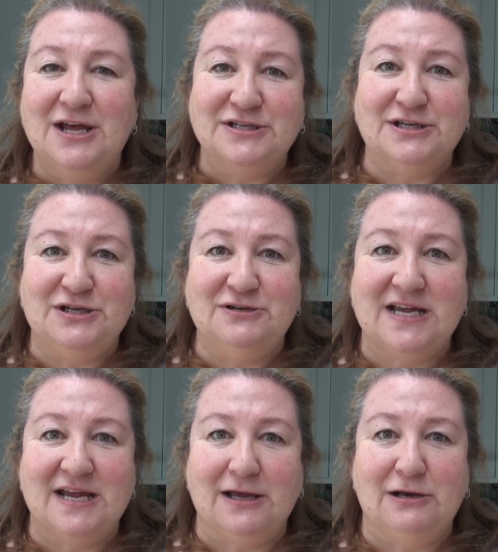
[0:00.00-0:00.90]
So do
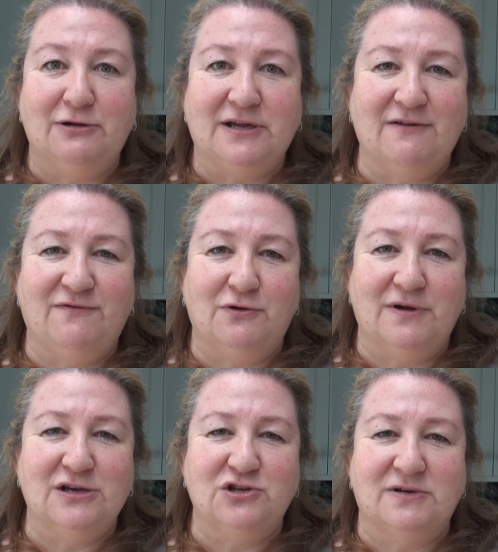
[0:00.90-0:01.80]
take a look if you're
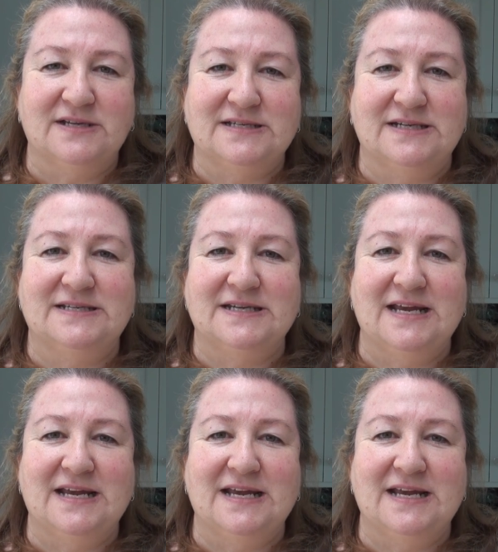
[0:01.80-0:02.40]
interested